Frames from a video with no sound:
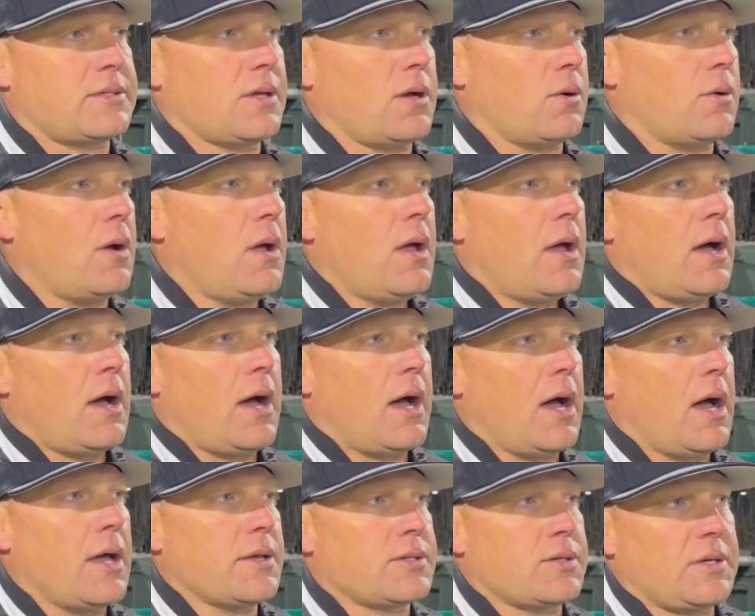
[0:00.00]

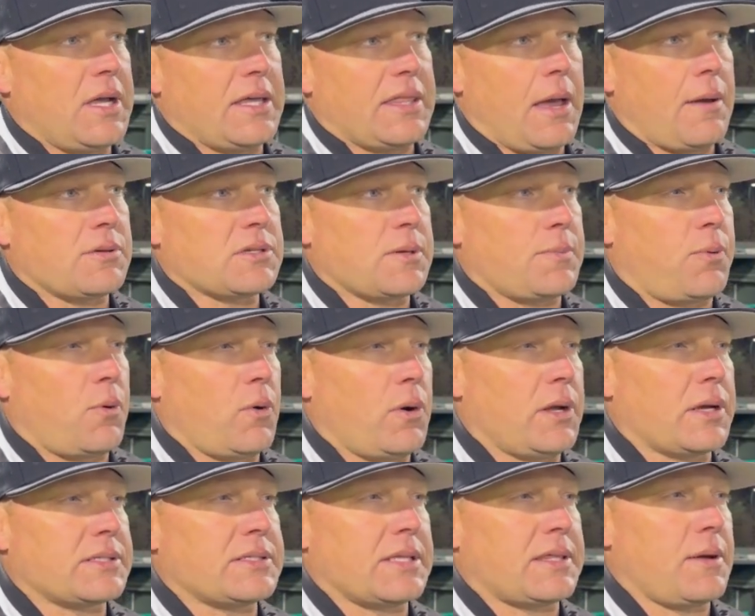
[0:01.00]
So yeah, that was
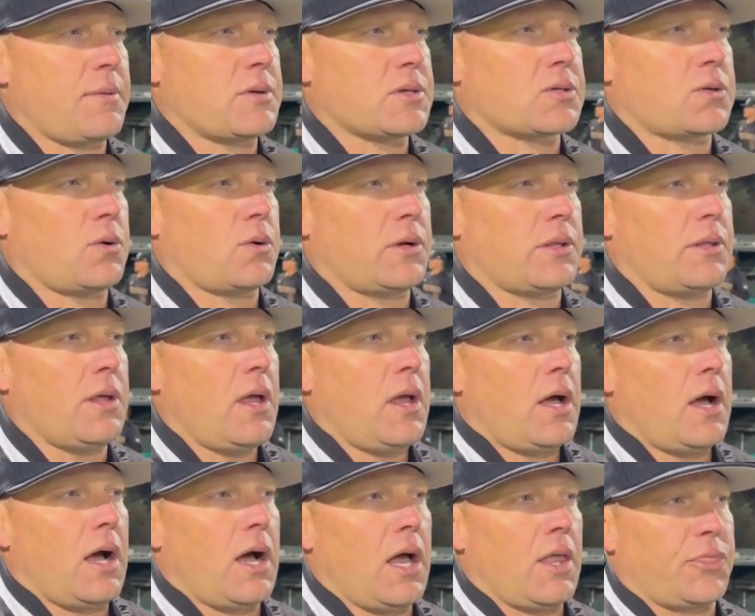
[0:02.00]
important because I think we scored
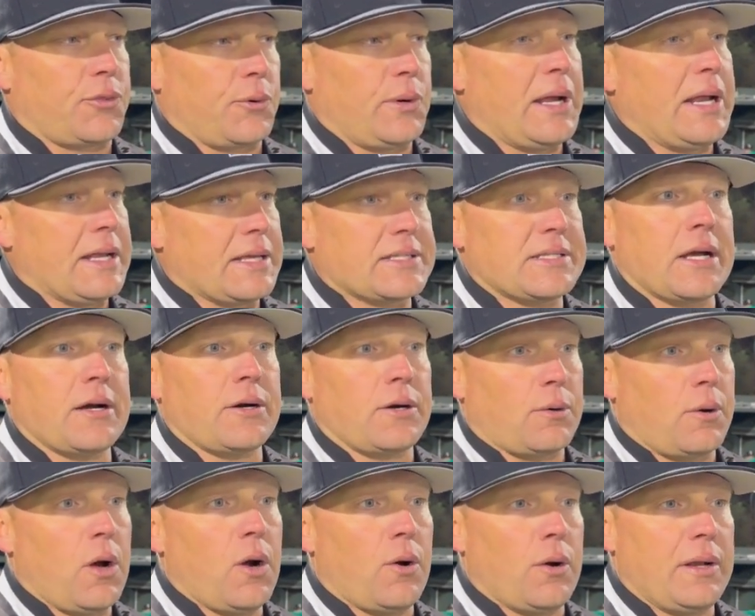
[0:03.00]
three innings there in a
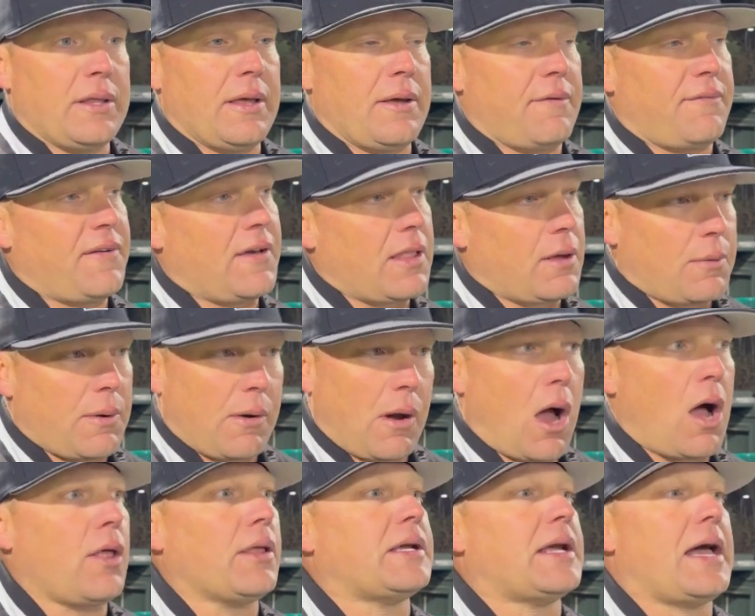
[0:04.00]
row, and it felt like we
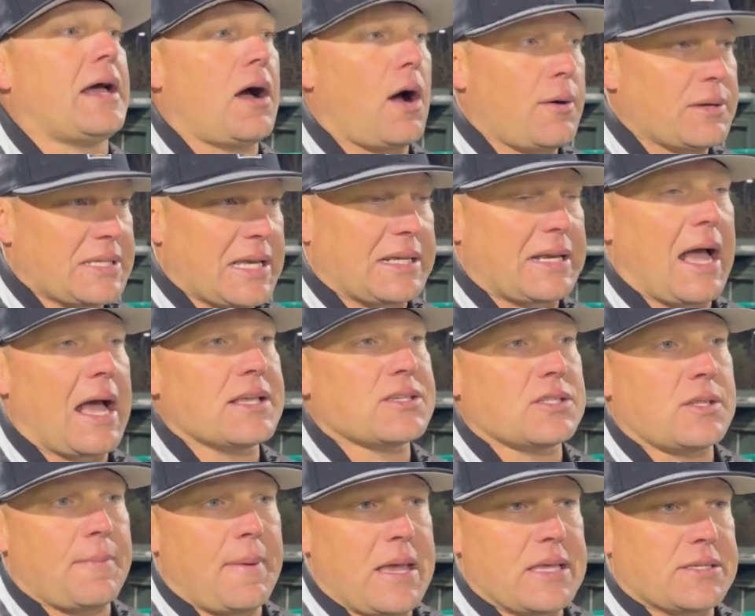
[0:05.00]
always had guys
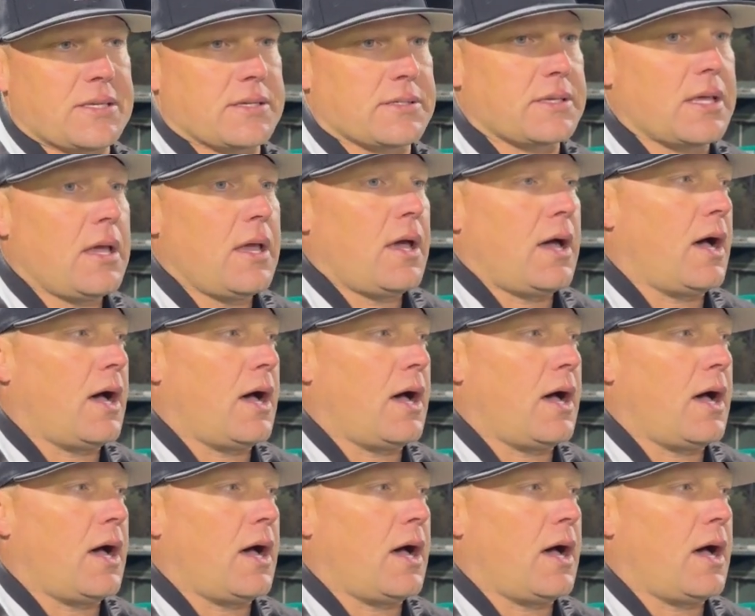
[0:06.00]
on the bases,